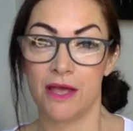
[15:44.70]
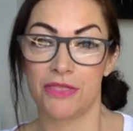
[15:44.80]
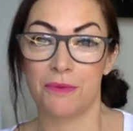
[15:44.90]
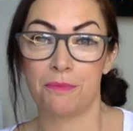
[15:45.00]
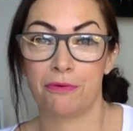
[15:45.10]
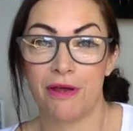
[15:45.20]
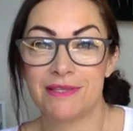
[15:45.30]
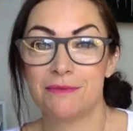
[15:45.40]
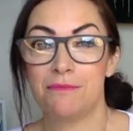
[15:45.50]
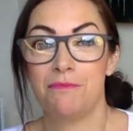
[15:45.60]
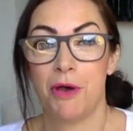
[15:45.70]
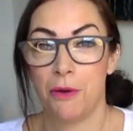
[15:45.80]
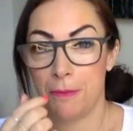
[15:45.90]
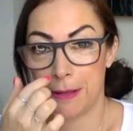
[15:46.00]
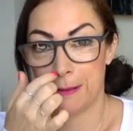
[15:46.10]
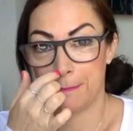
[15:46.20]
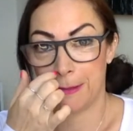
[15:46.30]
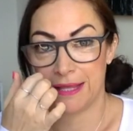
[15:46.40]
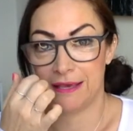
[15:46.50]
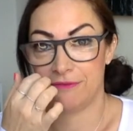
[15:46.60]
The present moment,
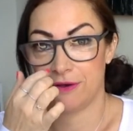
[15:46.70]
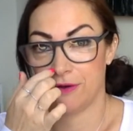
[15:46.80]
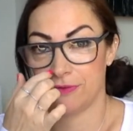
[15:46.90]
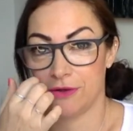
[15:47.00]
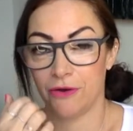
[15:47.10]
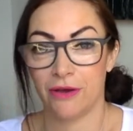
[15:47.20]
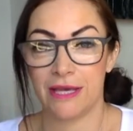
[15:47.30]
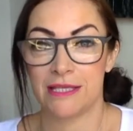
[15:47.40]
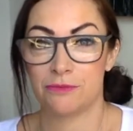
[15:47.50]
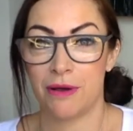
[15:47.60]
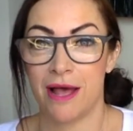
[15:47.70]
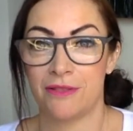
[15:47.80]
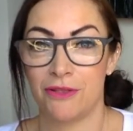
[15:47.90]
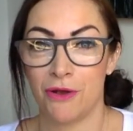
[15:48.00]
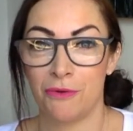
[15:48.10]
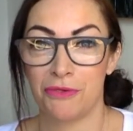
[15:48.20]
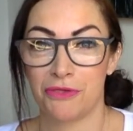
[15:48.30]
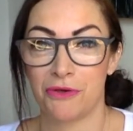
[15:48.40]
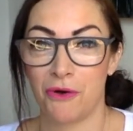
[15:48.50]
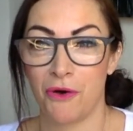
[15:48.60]
believe it or not, is where no
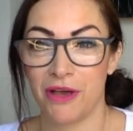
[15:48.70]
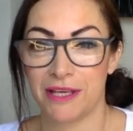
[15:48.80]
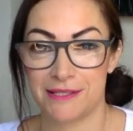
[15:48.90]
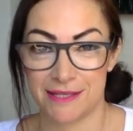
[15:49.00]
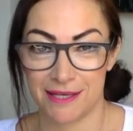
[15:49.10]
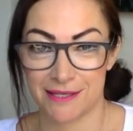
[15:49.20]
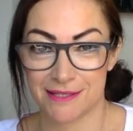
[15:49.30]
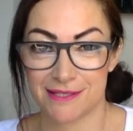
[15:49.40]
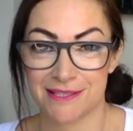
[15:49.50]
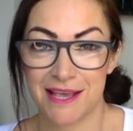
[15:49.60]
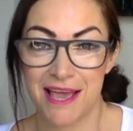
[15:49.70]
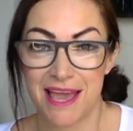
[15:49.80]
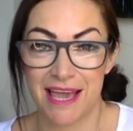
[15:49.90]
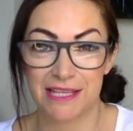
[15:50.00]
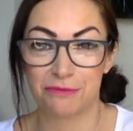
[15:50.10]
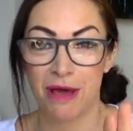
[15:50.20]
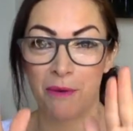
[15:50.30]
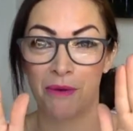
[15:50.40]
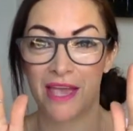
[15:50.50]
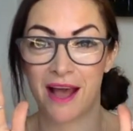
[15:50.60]
thought exists. It's where
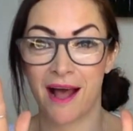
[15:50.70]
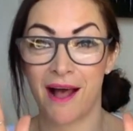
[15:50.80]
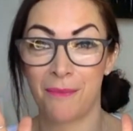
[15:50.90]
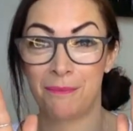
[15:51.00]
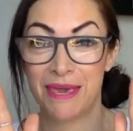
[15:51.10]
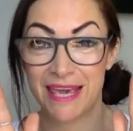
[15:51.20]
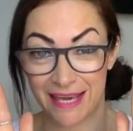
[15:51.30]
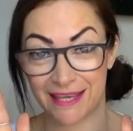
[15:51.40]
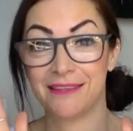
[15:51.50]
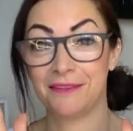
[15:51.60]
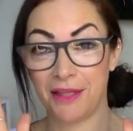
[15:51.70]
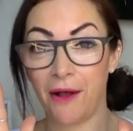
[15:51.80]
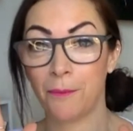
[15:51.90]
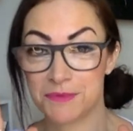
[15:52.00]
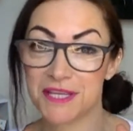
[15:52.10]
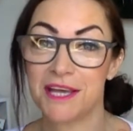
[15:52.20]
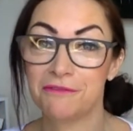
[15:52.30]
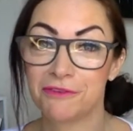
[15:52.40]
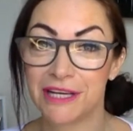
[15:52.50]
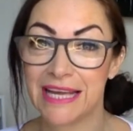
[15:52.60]
we are being that
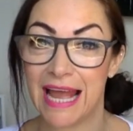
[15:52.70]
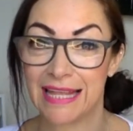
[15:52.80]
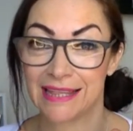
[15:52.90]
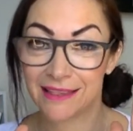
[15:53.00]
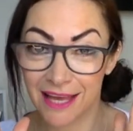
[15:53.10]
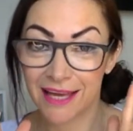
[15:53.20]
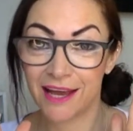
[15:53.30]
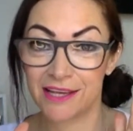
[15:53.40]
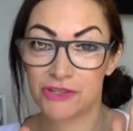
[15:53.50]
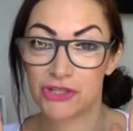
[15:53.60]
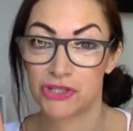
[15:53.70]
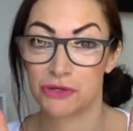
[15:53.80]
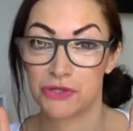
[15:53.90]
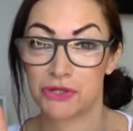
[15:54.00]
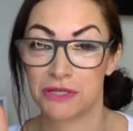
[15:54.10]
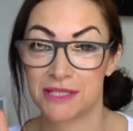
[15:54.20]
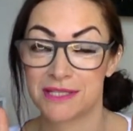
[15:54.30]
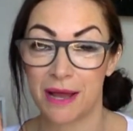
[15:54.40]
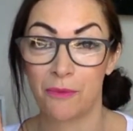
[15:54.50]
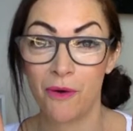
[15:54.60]
observer again, like I introduced you in
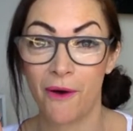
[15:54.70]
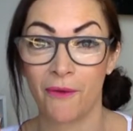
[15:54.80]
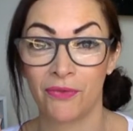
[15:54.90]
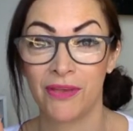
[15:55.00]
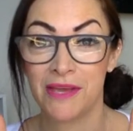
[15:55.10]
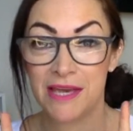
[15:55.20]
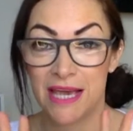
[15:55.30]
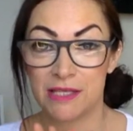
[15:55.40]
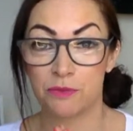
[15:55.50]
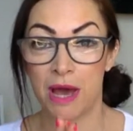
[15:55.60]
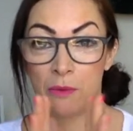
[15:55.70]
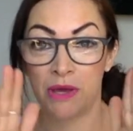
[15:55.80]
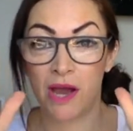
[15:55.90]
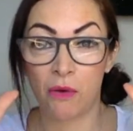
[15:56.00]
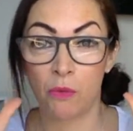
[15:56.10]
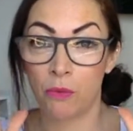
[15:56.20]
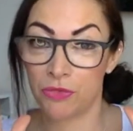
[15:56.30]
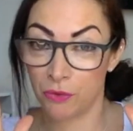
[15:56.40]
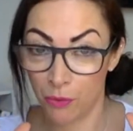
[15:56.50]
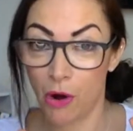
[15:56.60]
step 1. It's where we are the
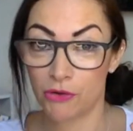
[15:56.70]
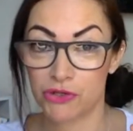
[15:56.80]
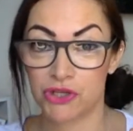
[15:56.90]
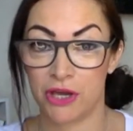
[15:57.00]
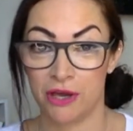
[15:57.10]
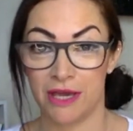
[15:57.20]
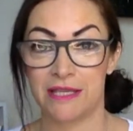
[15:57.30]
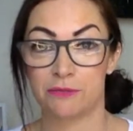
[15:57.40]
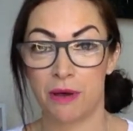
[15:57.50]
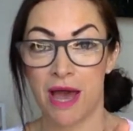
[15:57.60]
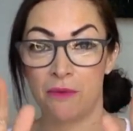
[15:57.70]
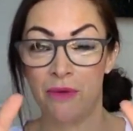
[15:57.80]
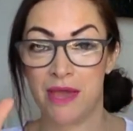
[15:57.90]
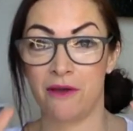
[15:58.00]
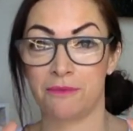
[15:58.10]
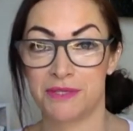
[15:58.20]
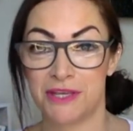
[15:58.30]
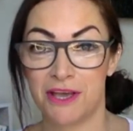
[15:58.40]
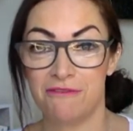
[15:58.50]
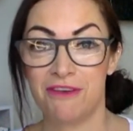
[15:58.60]
watcher. It's where we are
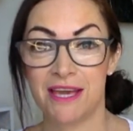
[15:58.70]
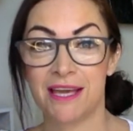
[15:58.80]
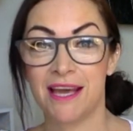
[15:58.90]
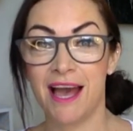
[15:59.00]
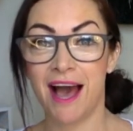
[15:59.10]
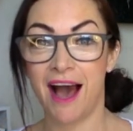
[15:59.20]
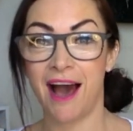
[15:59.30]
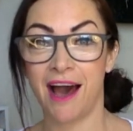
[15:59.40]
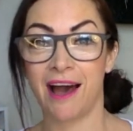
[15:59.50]
observing our